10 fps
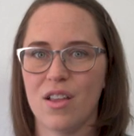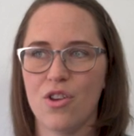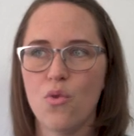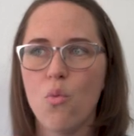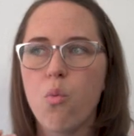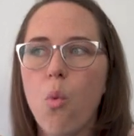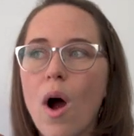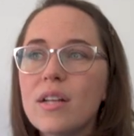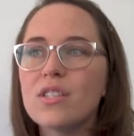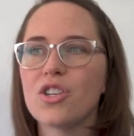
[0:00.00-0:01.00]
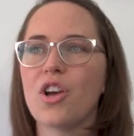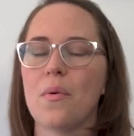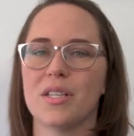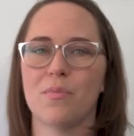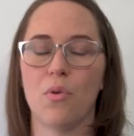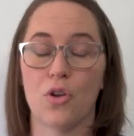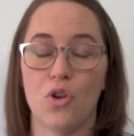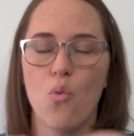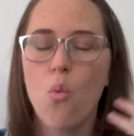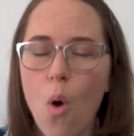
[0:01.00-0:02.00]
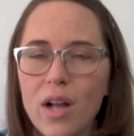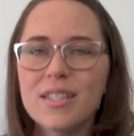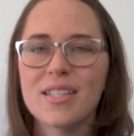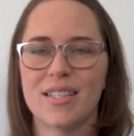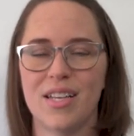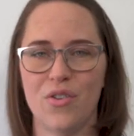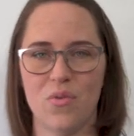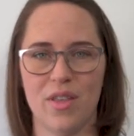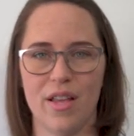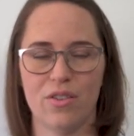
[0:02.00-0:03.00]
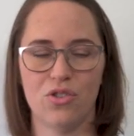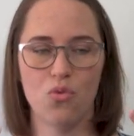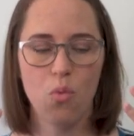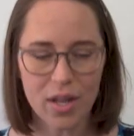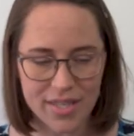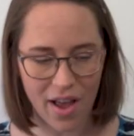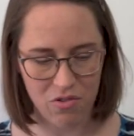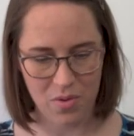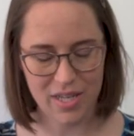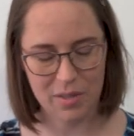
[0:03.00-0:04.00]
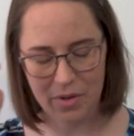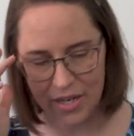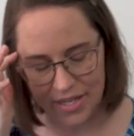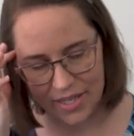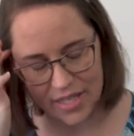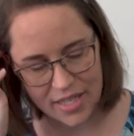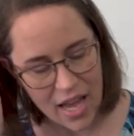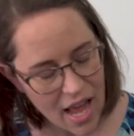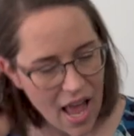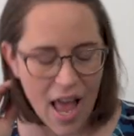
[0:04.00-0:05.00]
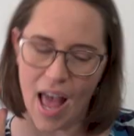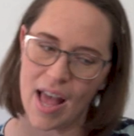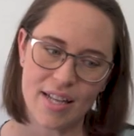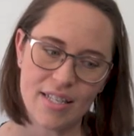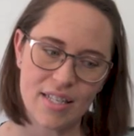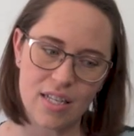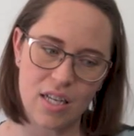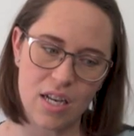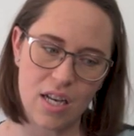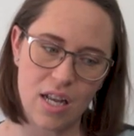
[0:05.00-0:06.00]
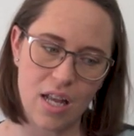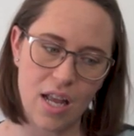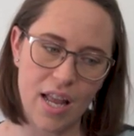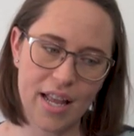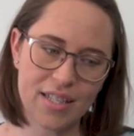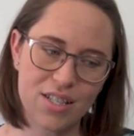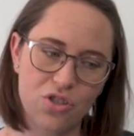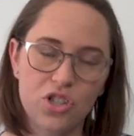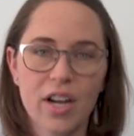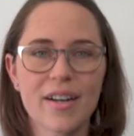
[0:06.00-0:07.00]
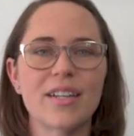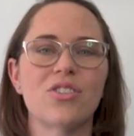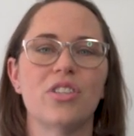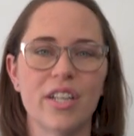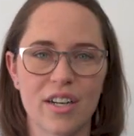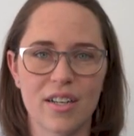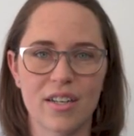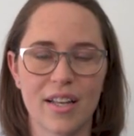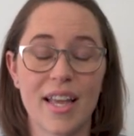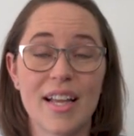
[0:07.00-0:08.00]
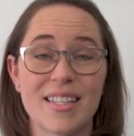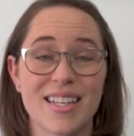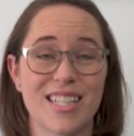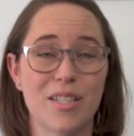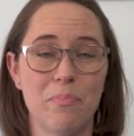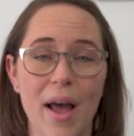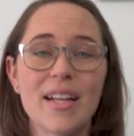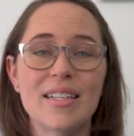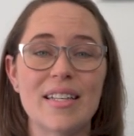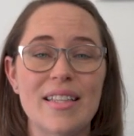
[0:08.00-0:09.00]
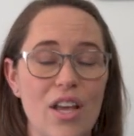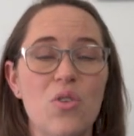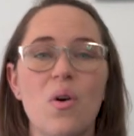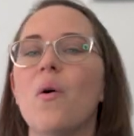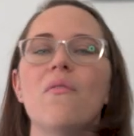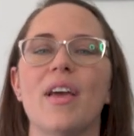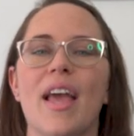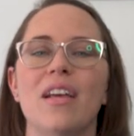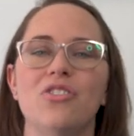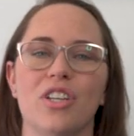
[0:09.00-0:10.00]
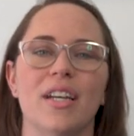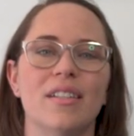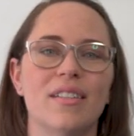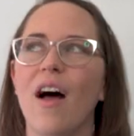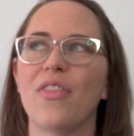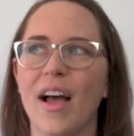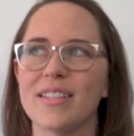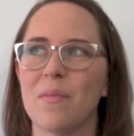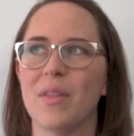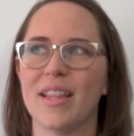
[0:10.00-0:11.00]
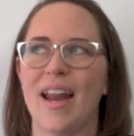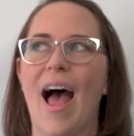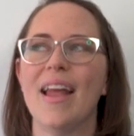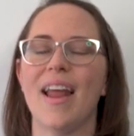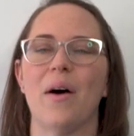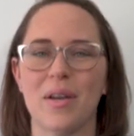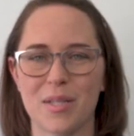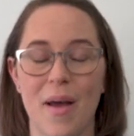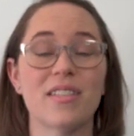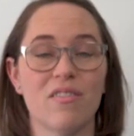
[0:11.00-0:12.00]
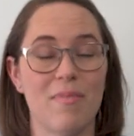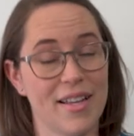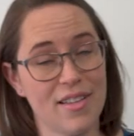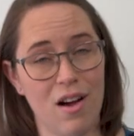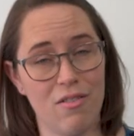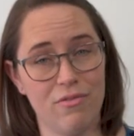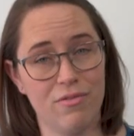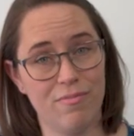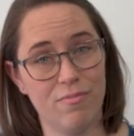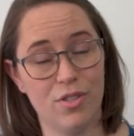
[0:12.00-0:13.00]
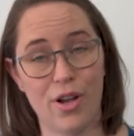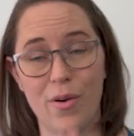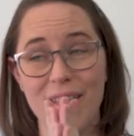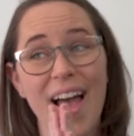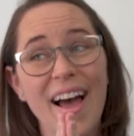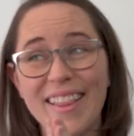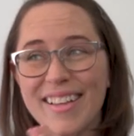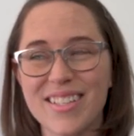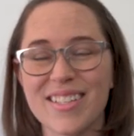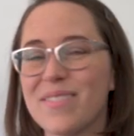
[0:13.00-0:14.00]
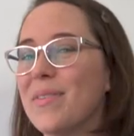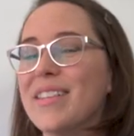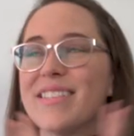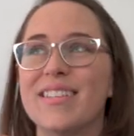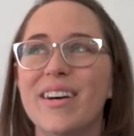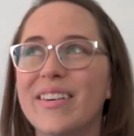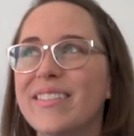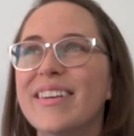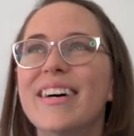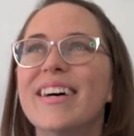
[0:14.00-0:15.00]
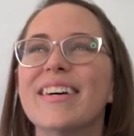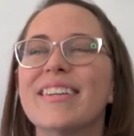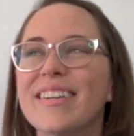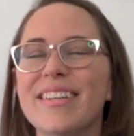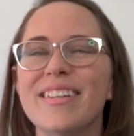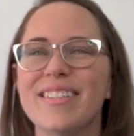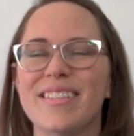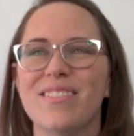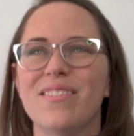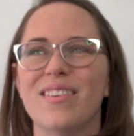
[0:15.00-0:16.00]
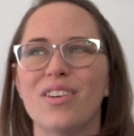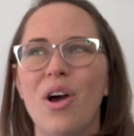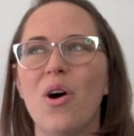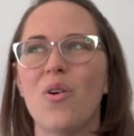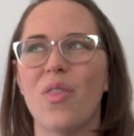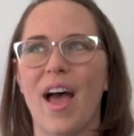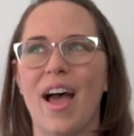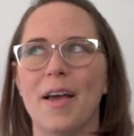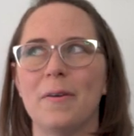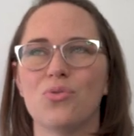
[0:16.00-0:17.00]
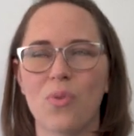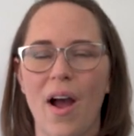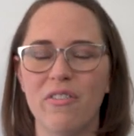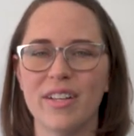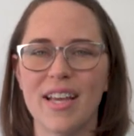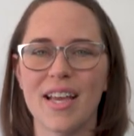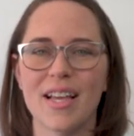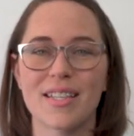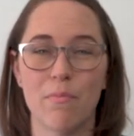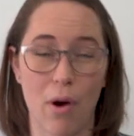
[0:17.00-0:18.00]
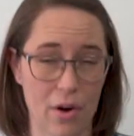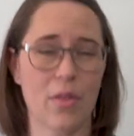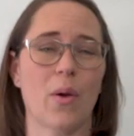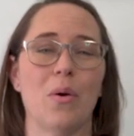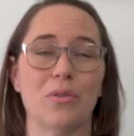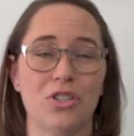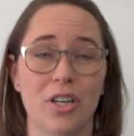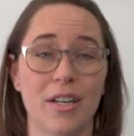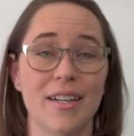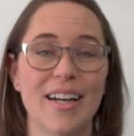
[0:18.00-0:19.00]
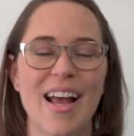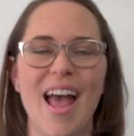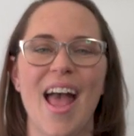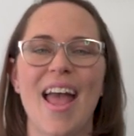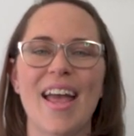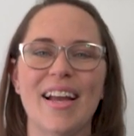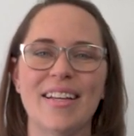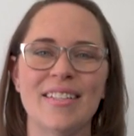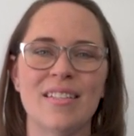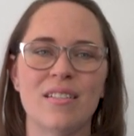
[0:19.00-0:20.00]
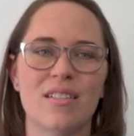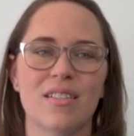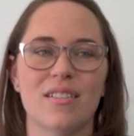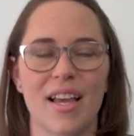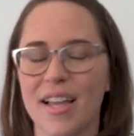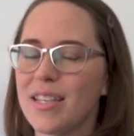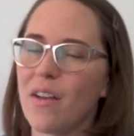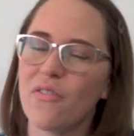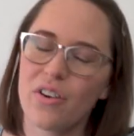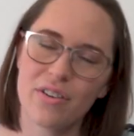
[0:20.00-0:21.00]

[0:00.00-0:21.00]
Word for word: you want to go explore, you want to see new things, you want to have new experiences, and it's cherished here. Like, it's expected that you go on vacation. That's something that I now expect of myself. So yeah, that's just been so good to know that traveling is part of the culture and taking time for